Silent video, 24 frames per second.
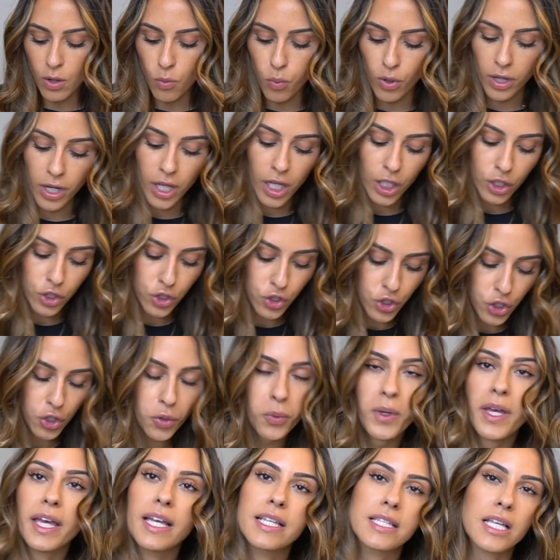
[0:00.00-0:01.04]
what I'll
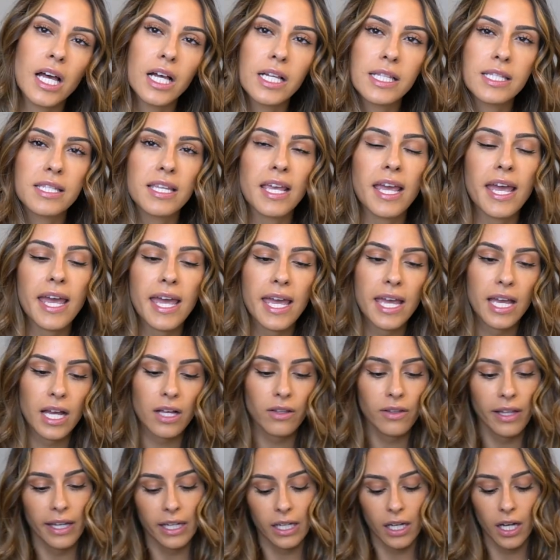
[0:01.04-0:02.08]
do is I'll
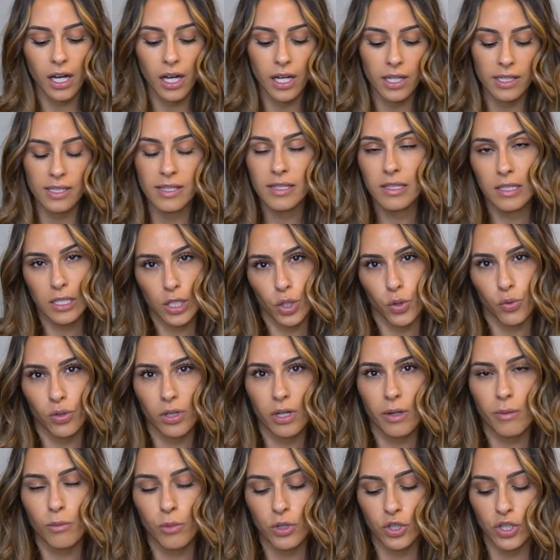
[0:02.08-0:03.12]
take like a
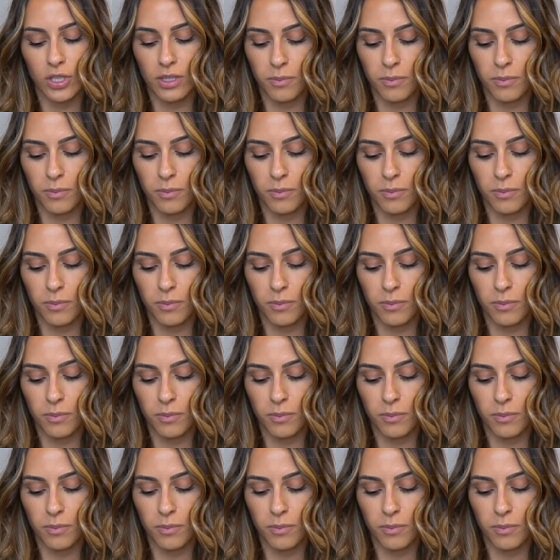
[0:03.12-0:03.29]
serum, which